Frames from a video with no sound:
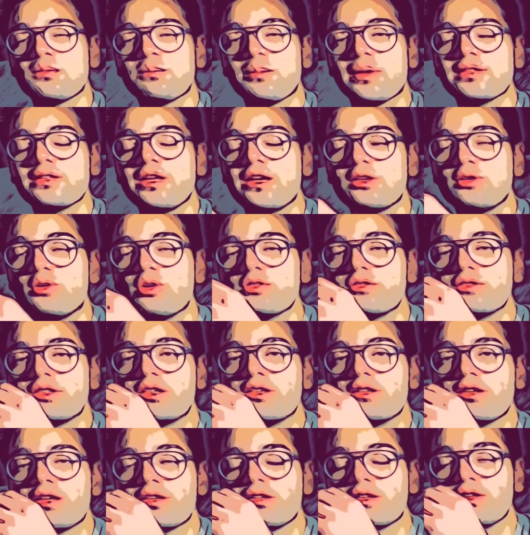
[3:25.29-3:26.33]
but I got there
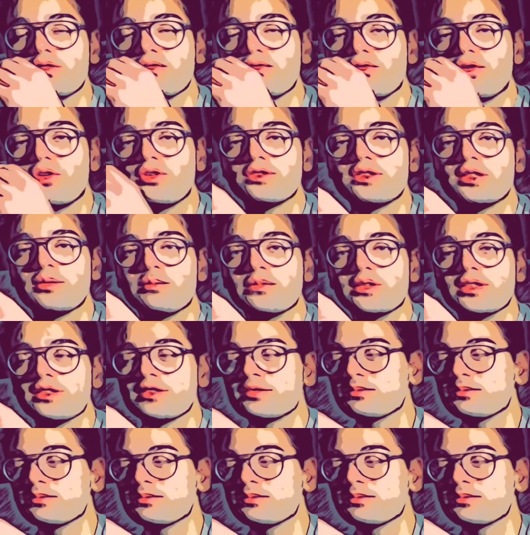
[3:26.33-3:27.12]
like in 30 minutes,